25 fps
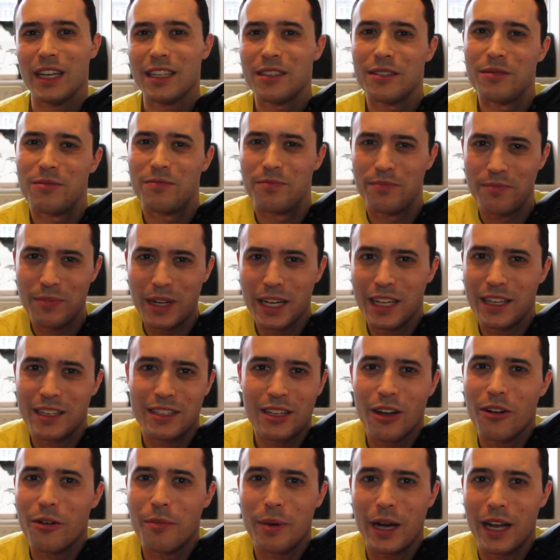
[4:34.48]
has a bloody
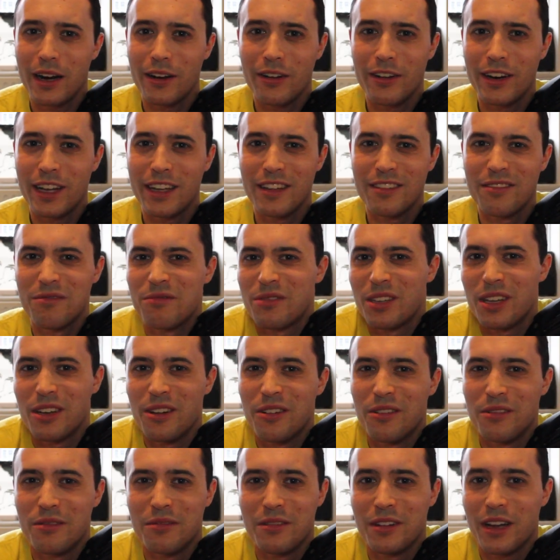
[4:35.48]
solar panel on it,
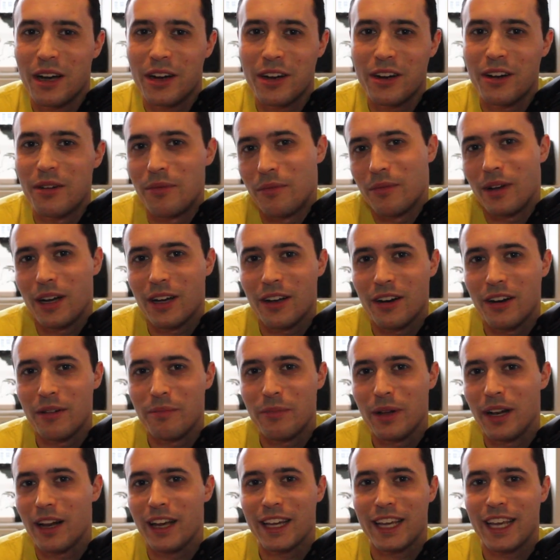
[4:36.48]
so I'm gonna
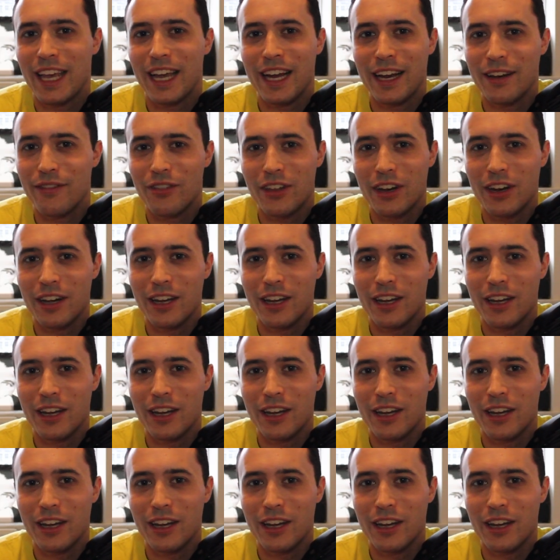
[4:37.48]
be like king of the